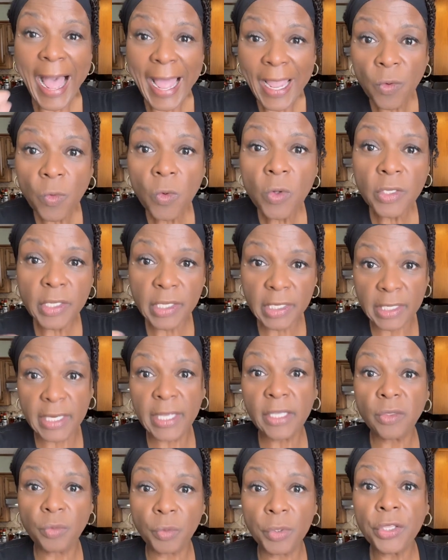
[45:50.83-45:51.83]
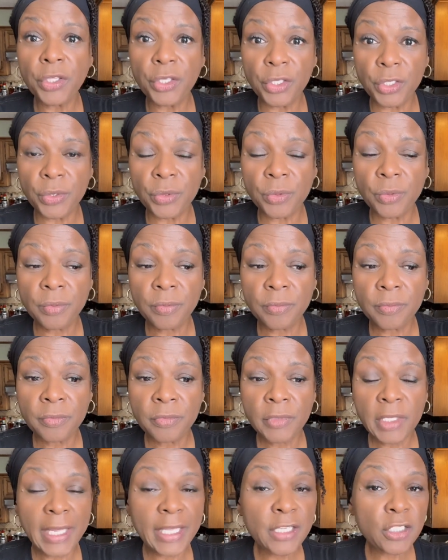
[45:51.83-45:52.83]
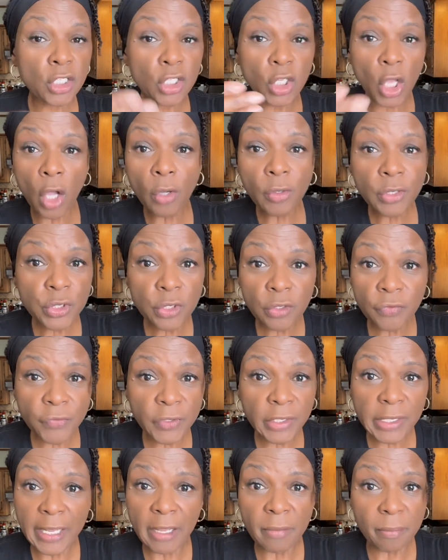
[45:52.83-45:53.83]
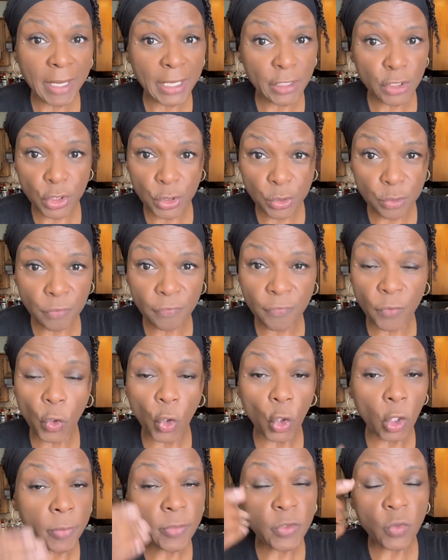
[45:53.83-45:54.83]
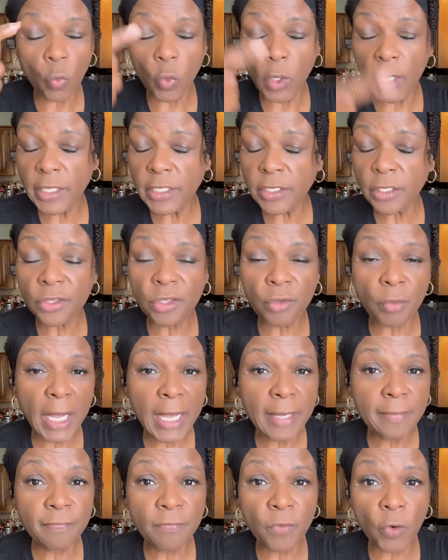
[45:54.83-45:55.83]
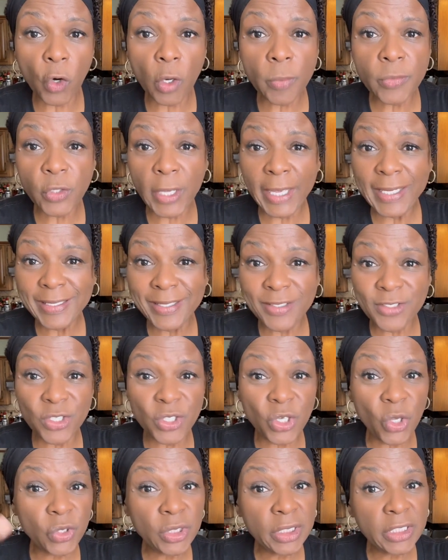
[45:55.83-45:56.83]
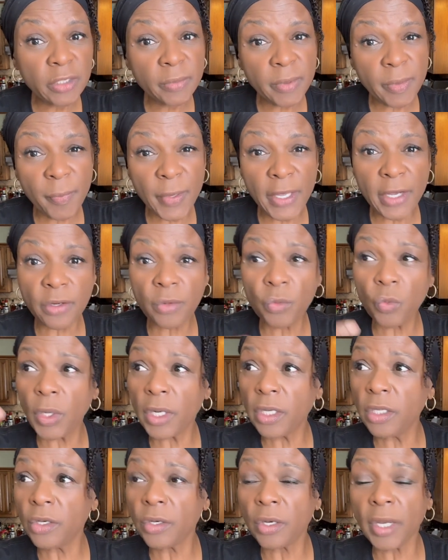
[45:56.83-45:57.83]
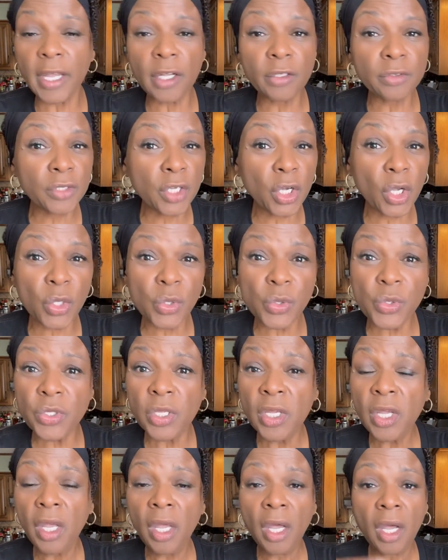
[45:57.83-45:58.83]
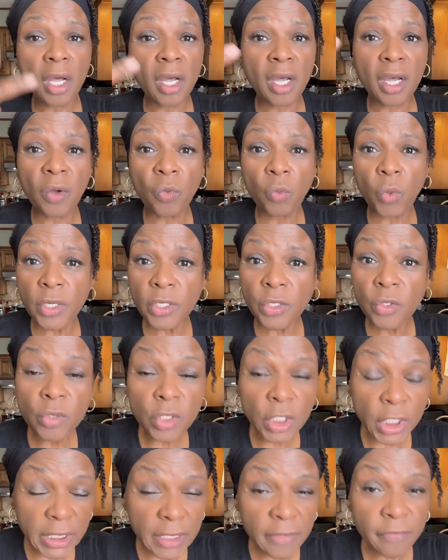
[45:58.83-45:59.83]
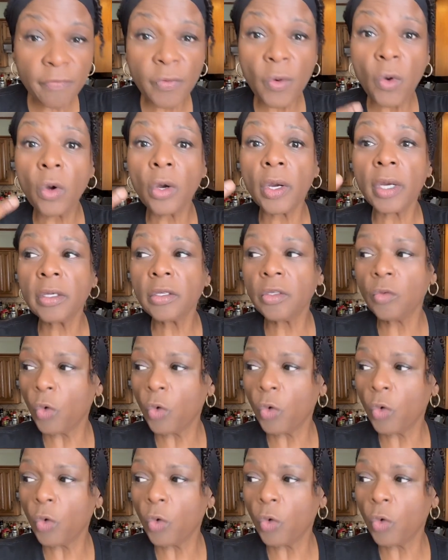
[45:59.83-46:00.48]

I will connect with you as long as you fill out my 2 forms. One is a Thrive form, so I can get to know you a little bit better. What are your health goals? What are you looking for?